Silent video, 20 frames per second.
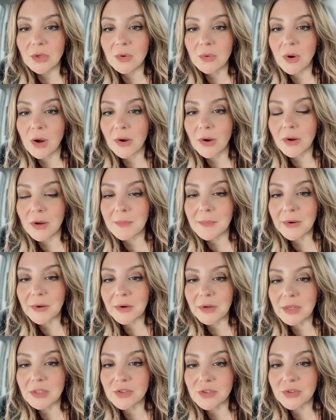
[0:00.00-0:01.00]
You are
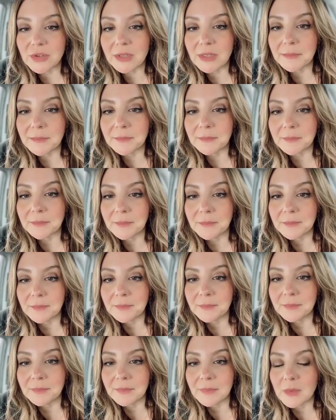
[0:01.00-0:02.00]
American Dream.
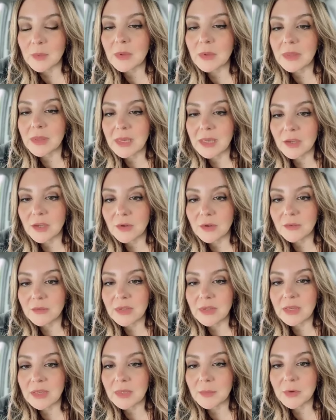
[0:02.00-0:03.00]
Well, thank you,
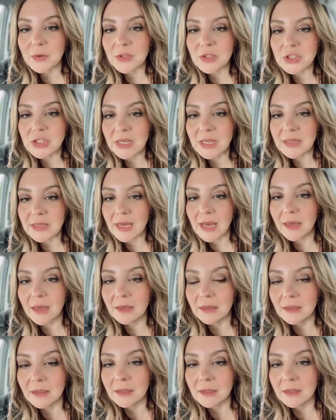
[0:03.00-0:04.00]
Naveed. Appreciate
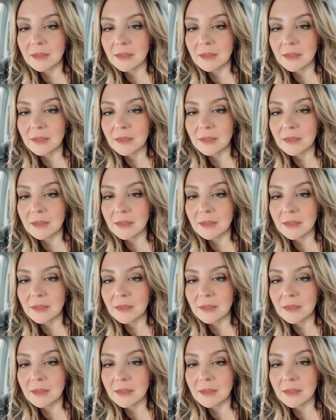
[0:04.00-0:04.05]
that.